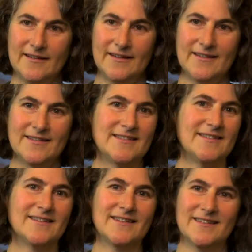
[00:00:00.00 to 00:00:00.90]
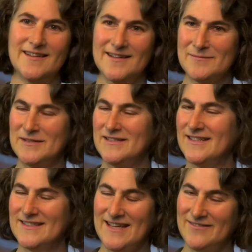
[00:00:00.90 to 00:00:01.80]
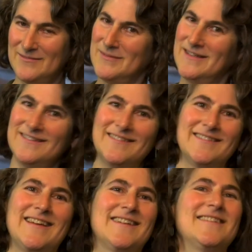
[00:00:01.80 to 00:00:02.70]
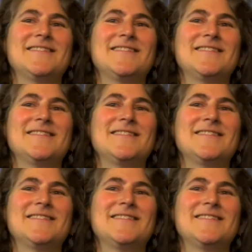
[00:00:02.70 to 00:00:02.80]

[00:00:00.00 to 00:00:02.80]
And you can come and just have a meal there.